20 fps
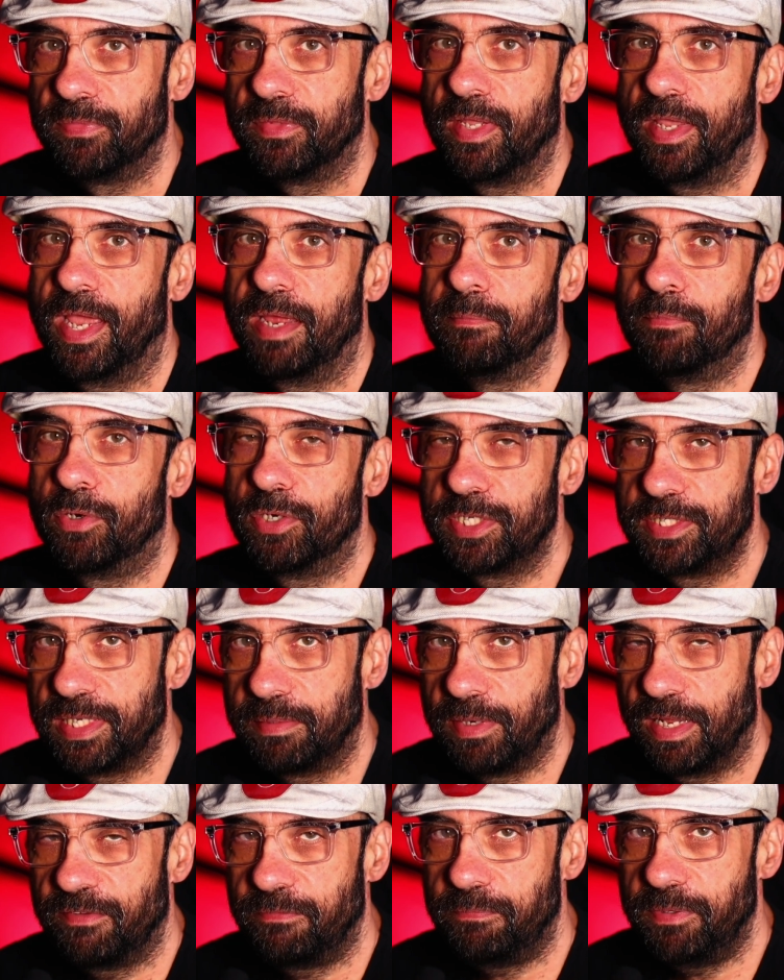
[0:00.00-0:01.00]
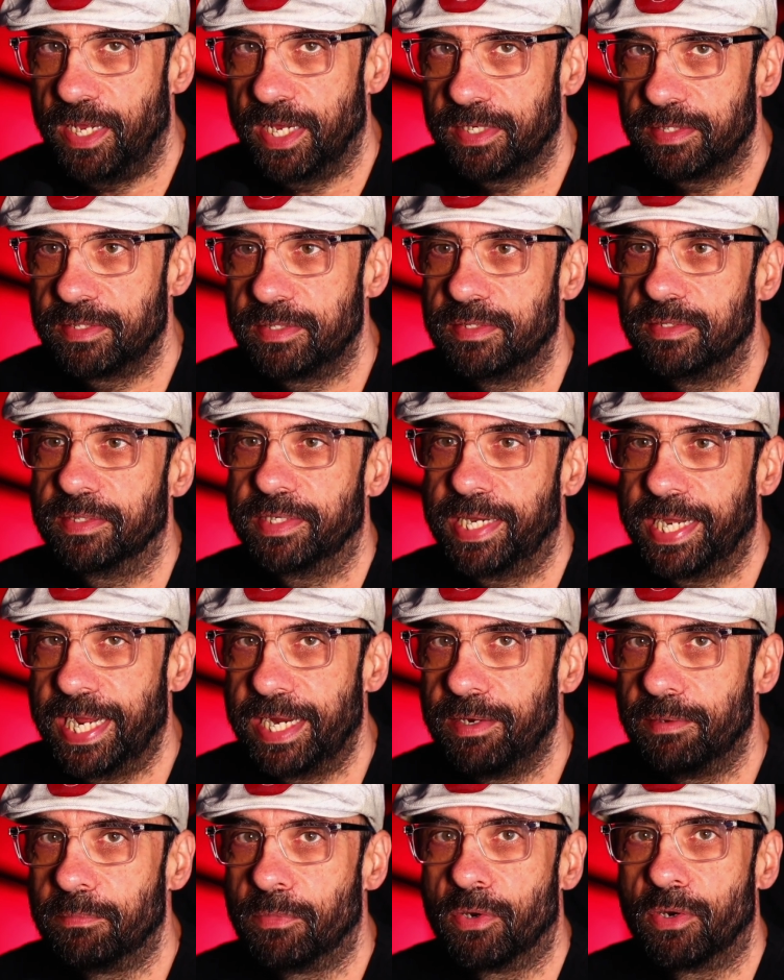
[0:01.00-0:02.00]
and more stable FPS, and
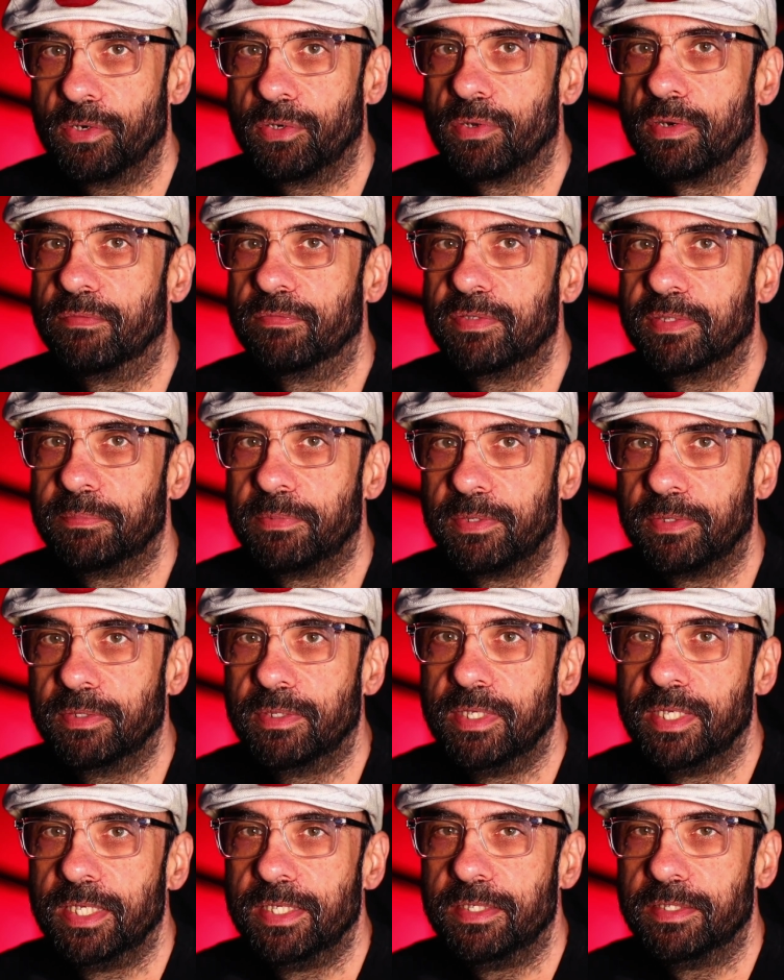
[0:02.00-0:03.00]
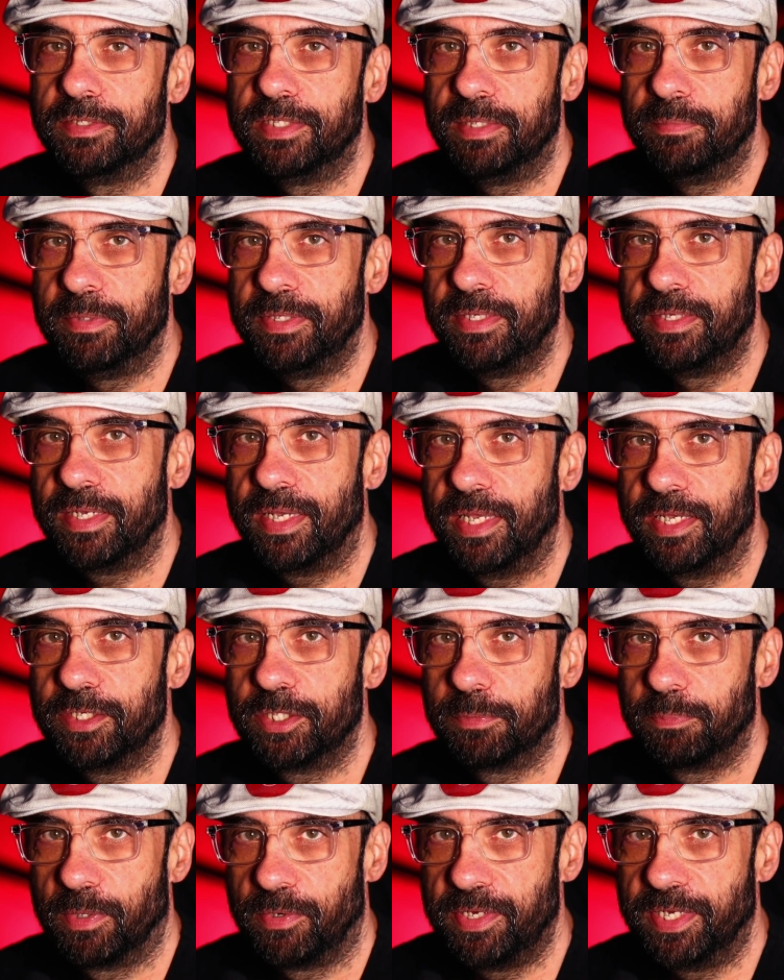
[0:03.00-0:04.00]
a more comfortable seeming
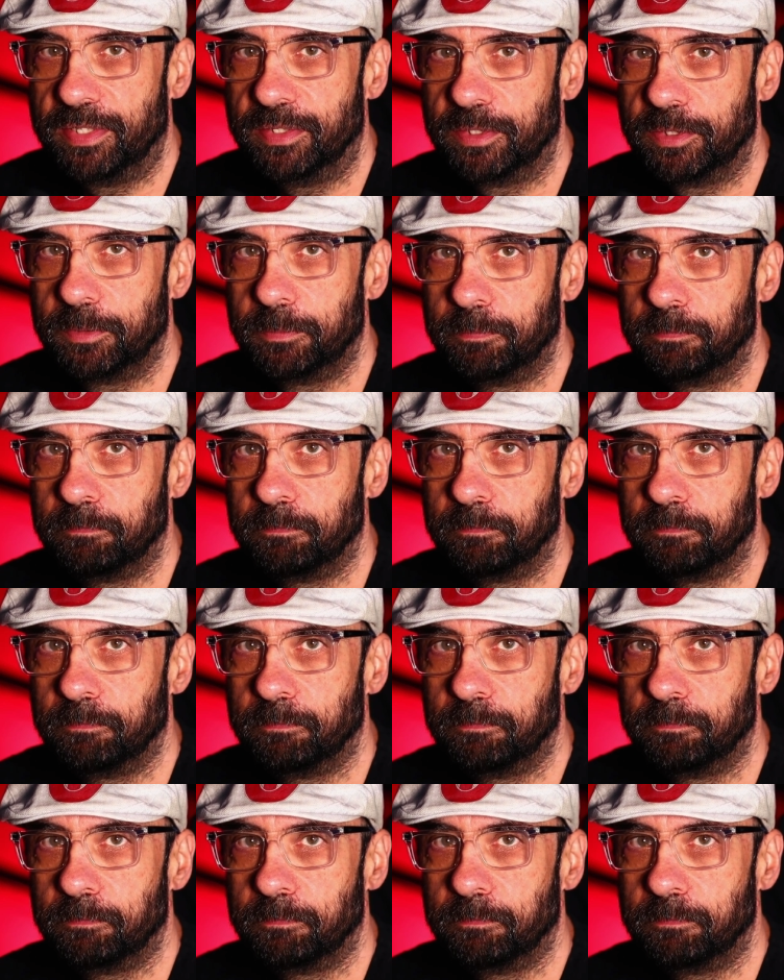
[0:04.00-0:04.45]
experience.